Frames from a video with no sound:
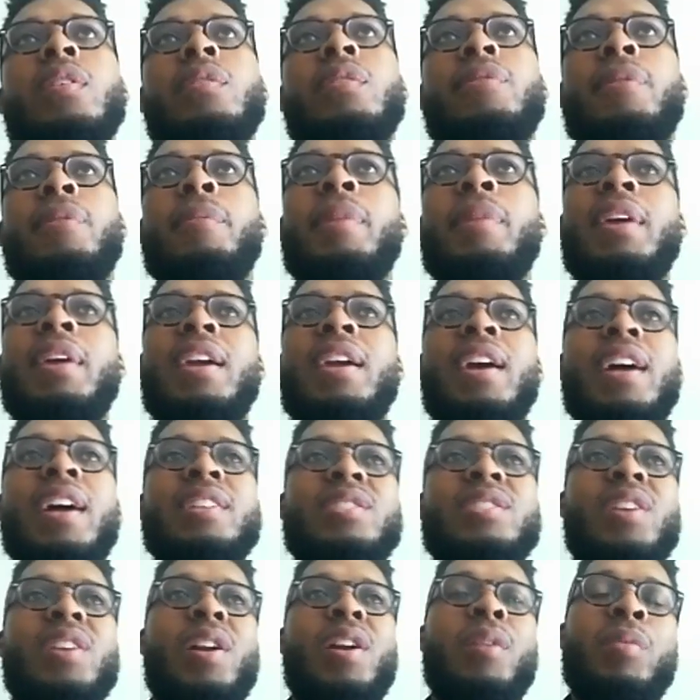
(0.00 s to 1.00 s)
for me, I
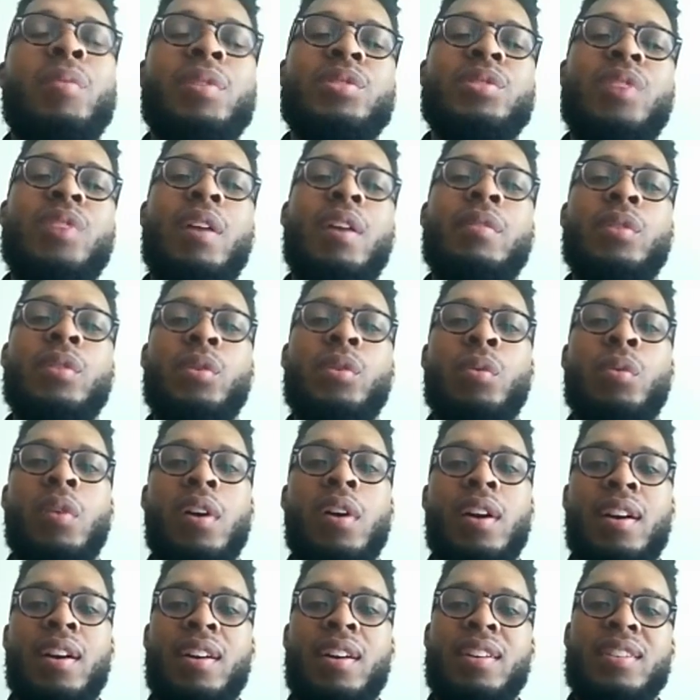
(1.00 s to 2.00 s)
started with Travel
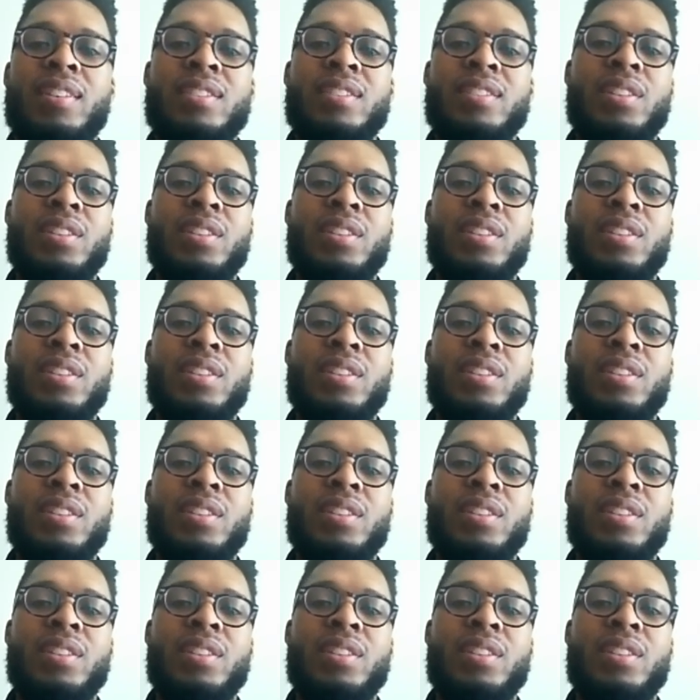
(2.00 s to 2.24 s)
Noir.